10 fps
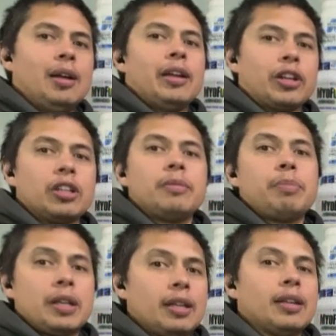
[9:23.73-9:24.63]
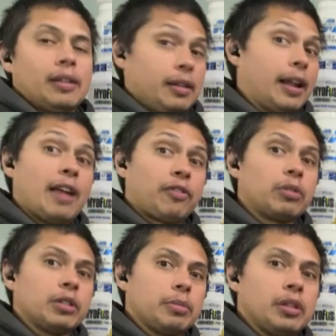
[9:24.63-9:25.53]
It could be, and I
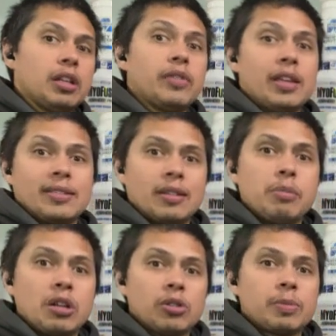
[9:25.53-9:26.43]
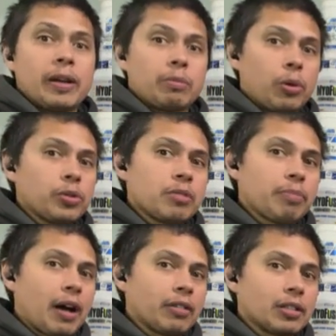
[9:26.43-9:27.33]
firmly believe, is an amino spike protein
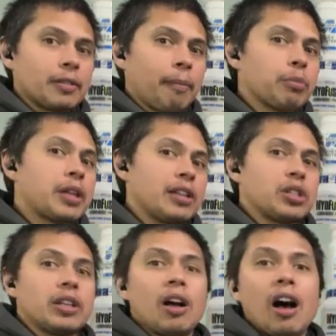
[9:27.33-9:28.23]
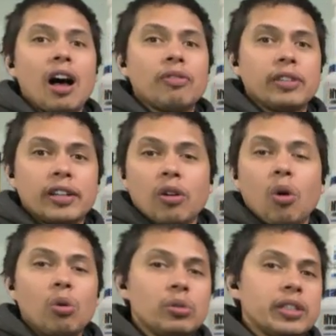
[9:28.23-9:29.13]
powder, potentially offering
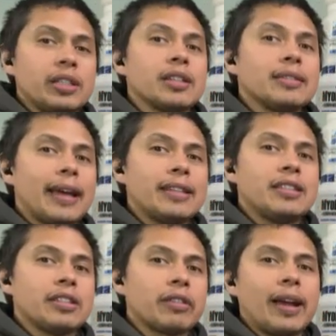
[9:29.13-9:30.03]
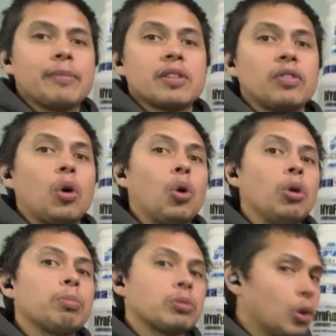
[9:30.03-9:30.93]
only 19 grams of
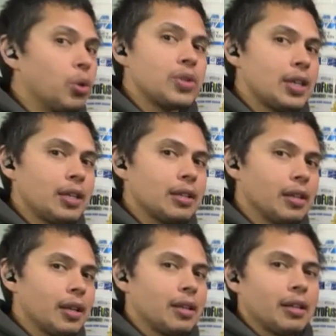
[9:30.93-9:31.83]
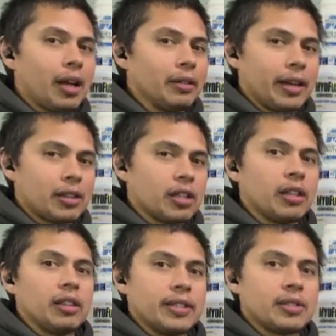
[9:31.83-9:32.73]
whole protein, unlike
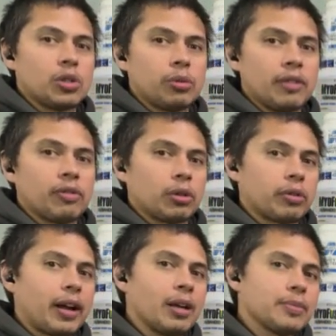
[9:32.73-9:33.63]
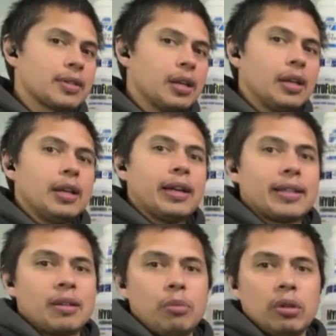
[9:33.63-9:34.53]
the listed 24 grams.
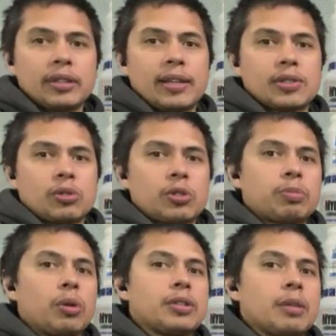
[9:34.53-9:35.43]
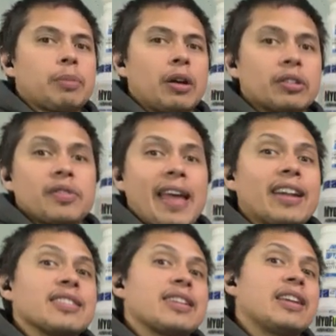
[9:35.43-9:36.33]
It's a multi-source protein powder
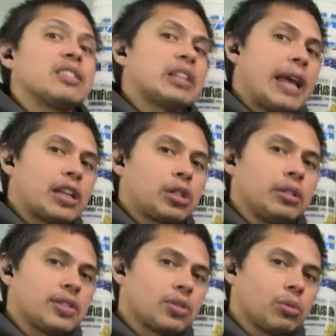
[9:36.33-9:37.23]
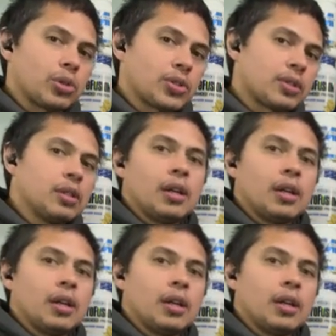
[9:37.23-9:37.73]
that is internationally sourced.